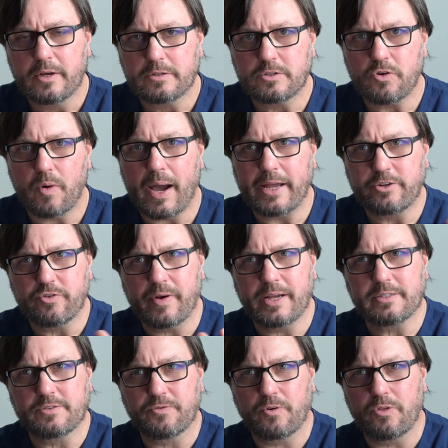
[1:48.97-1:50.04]
So I
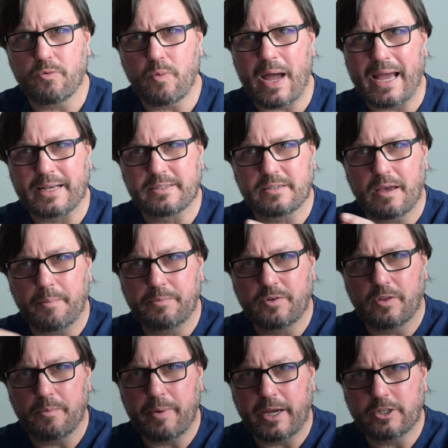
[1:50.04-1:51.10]
transfer the wax up
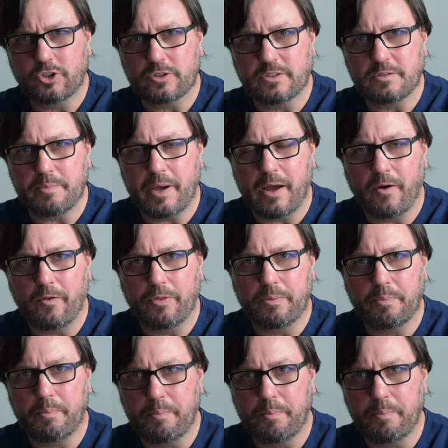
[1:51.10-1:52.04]
to the patient's mouth